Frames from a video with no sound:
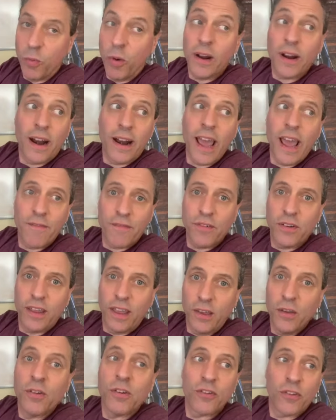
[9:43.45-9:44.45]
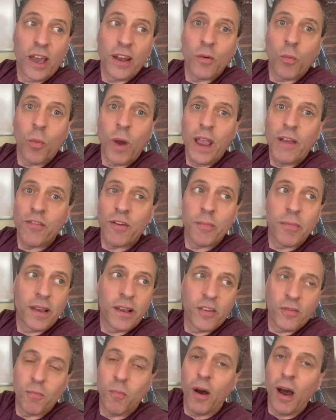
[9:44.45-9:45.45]
One, I'd have to get you to sign a waiver
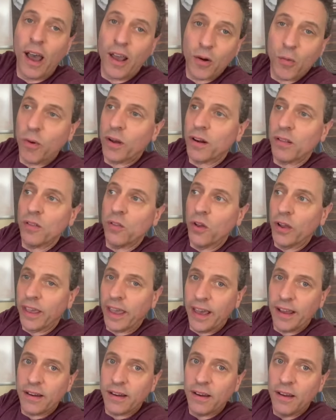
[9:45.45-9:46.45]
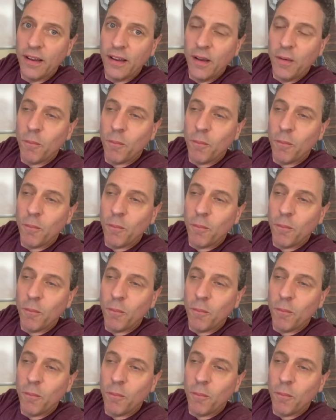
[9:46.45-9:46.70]
because mo I don't want to look at,